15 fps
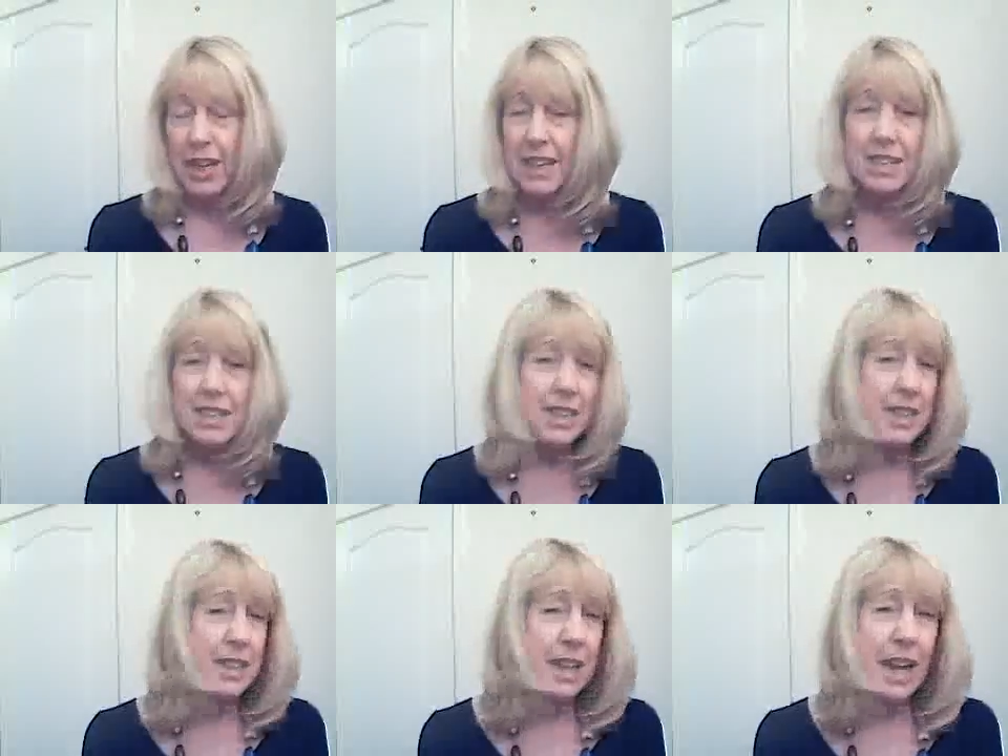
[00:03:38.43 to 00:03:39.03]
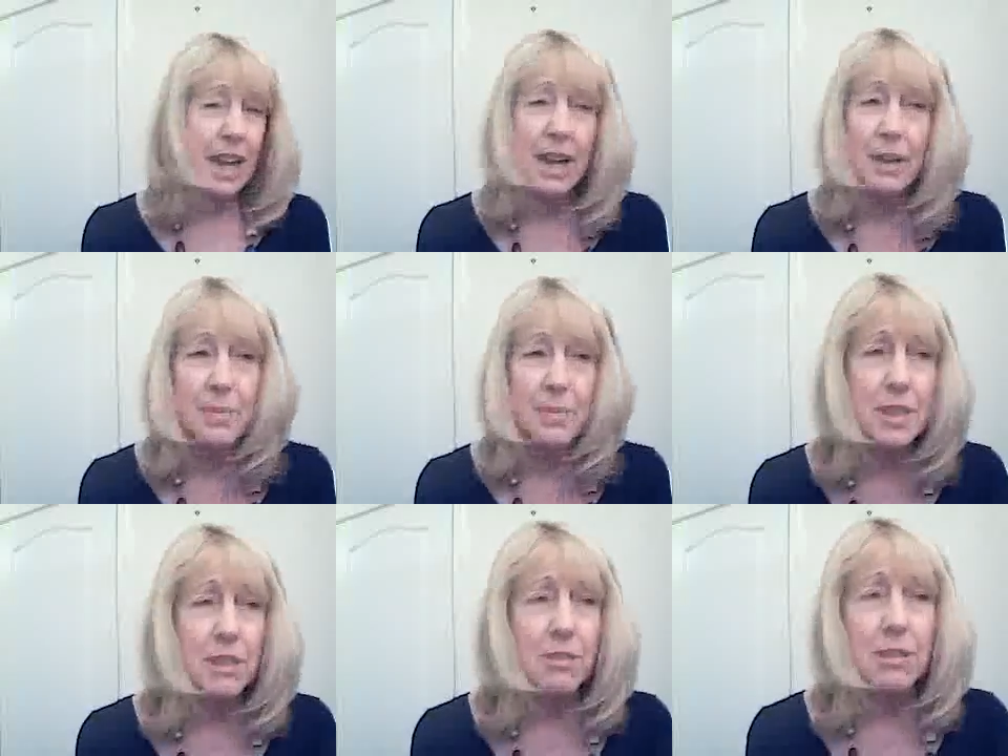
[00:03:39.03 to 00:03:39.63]
Is there
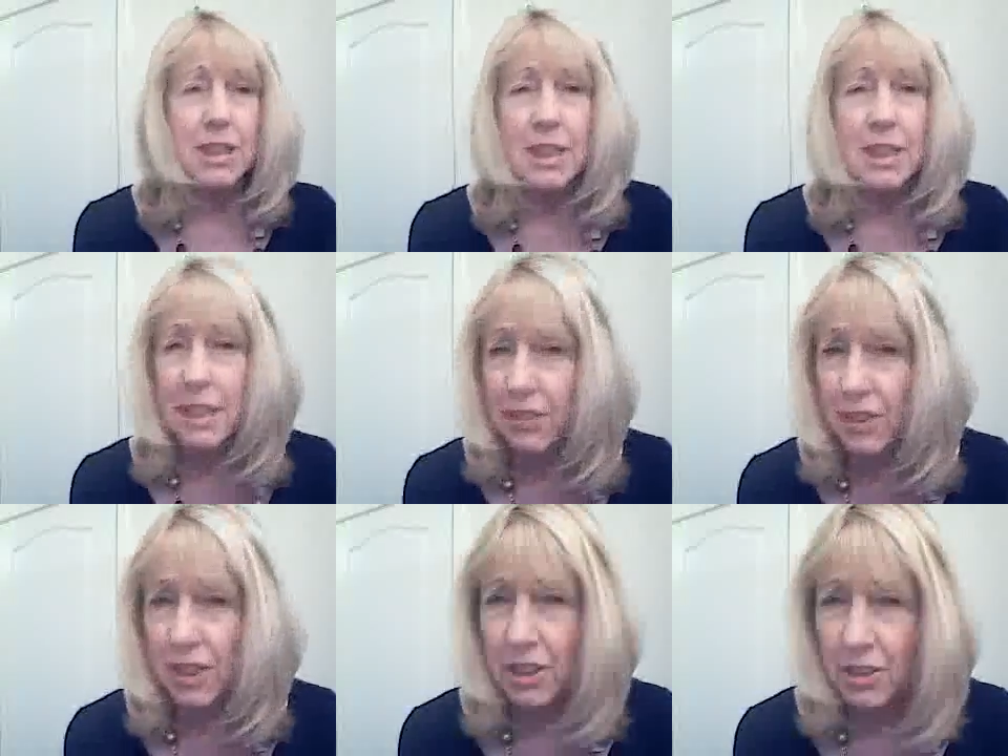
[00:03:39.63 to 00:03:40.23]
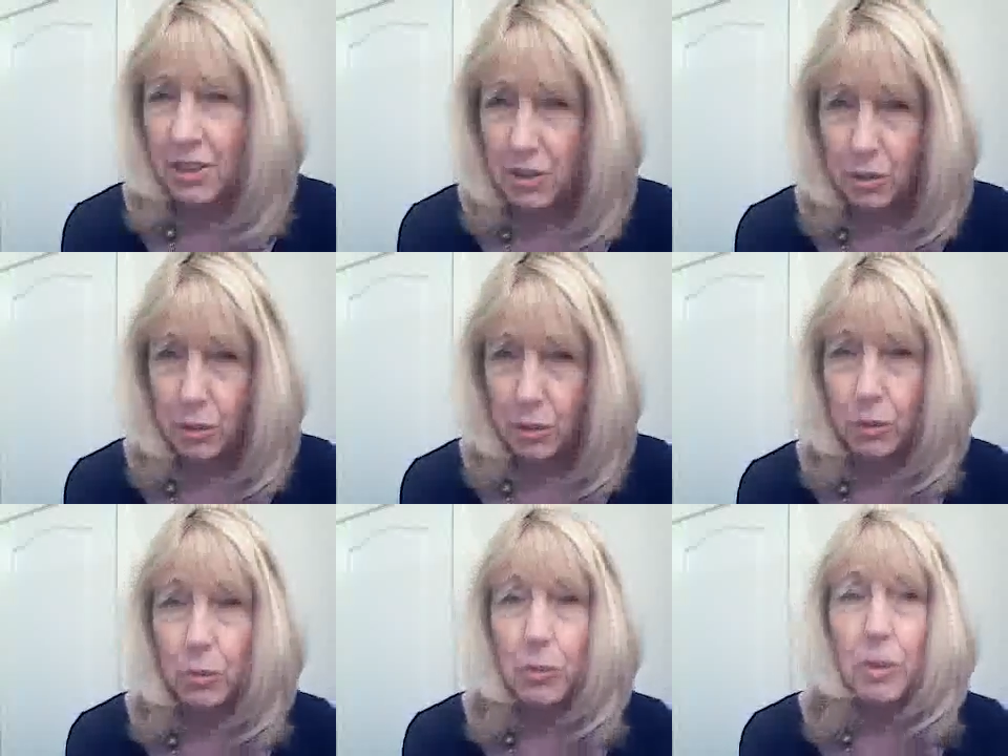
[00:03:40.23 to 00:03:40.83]
absolutely nothing at
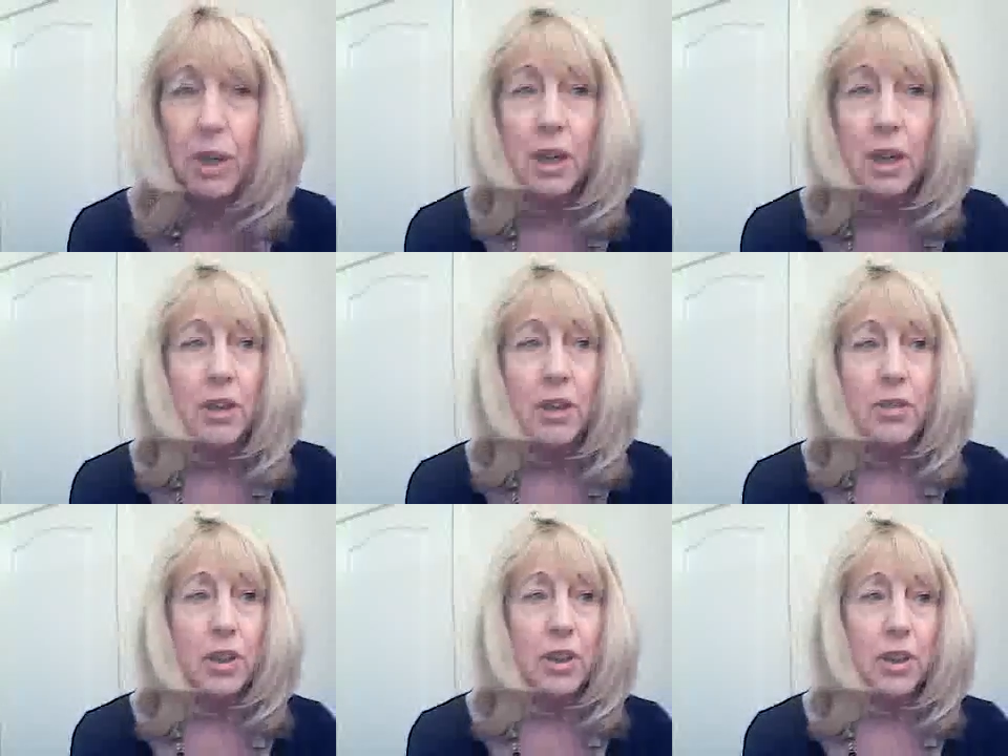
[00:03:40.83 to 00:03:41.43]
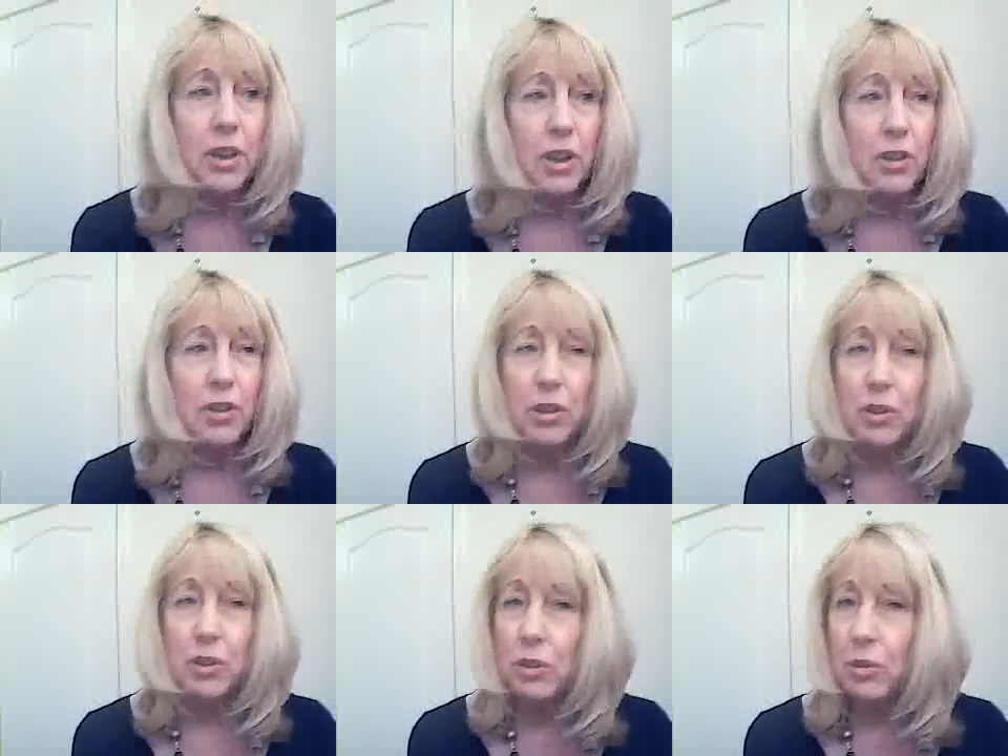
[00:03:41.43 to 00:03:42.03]
all
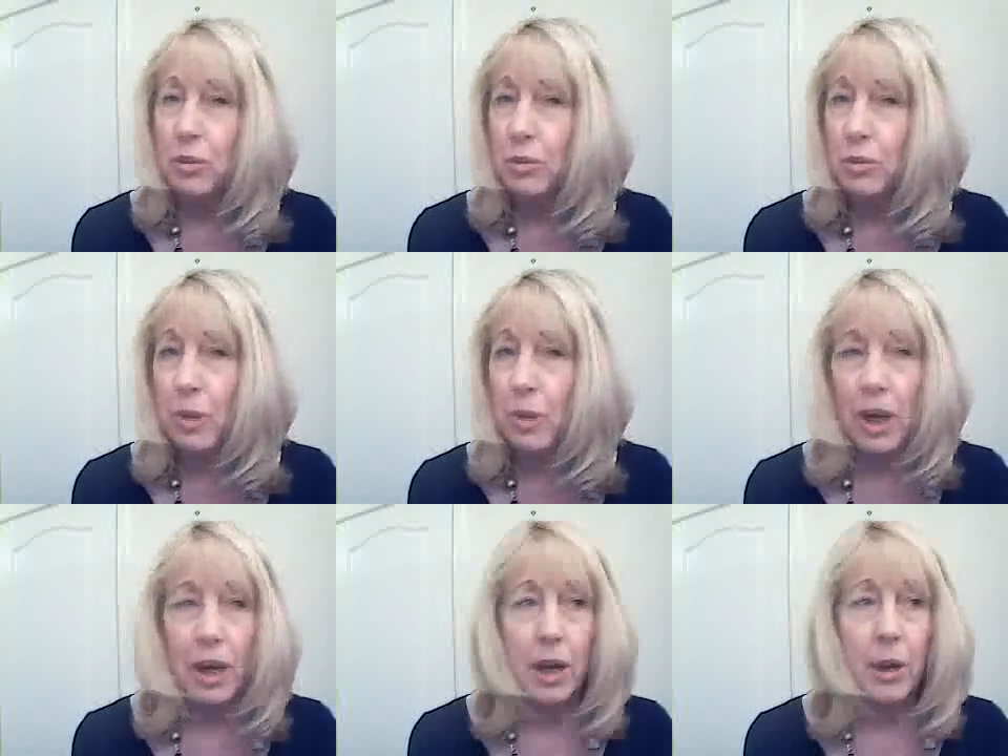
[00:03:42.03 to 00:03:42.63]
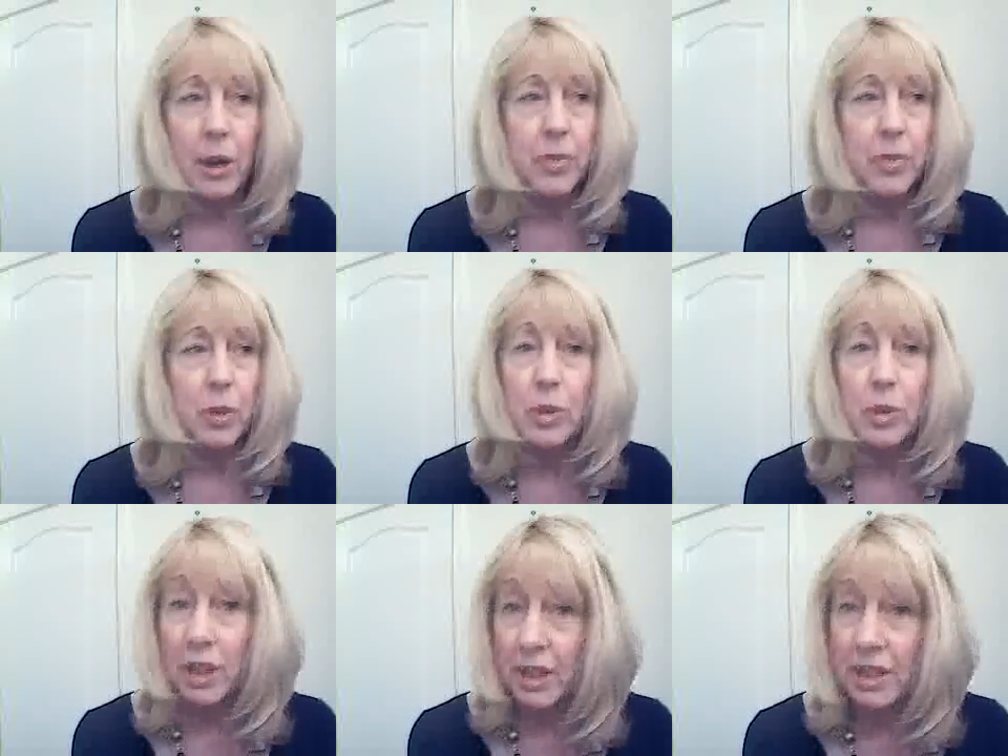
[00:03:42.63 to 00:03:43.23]
that you
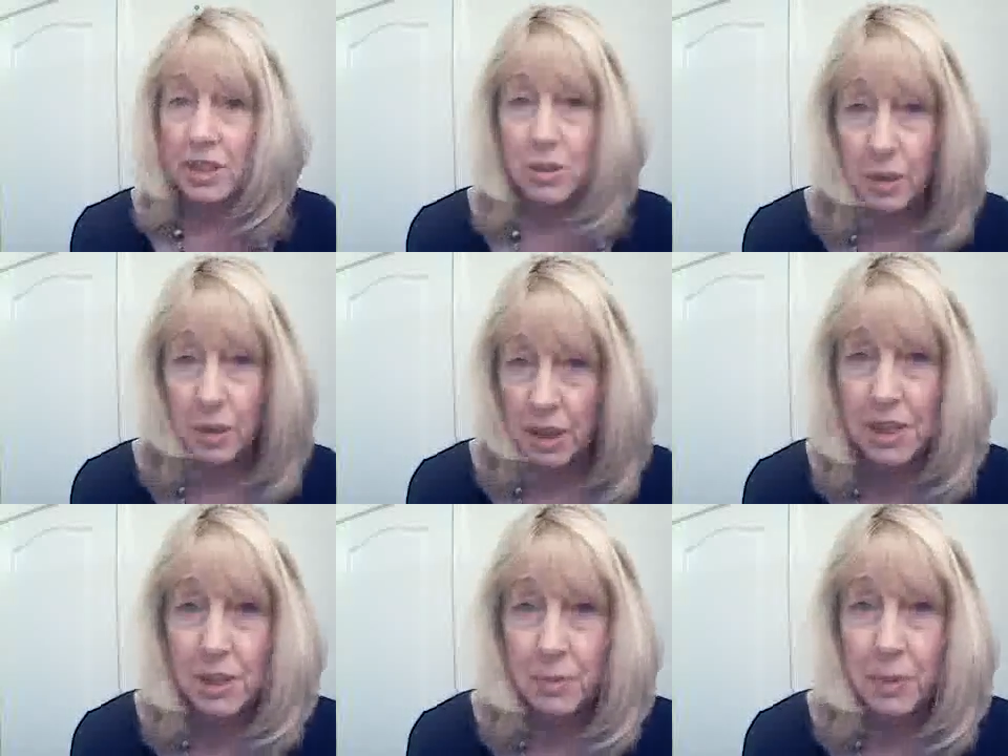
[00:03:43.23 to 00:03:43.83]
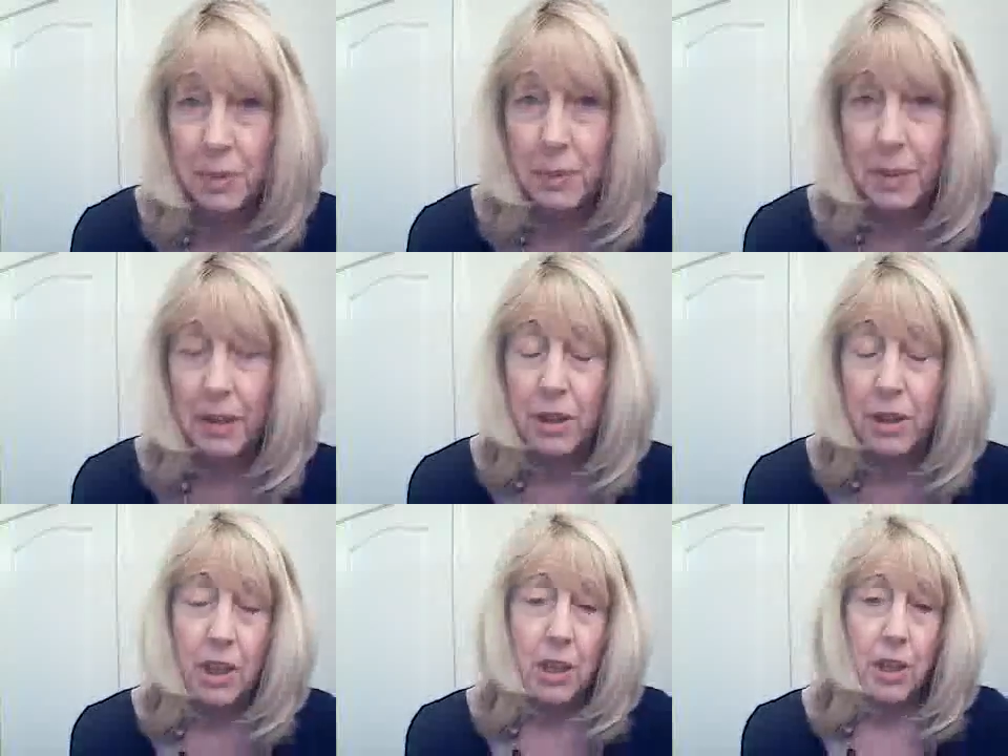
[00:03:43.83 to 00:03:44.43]
would like to ask me about?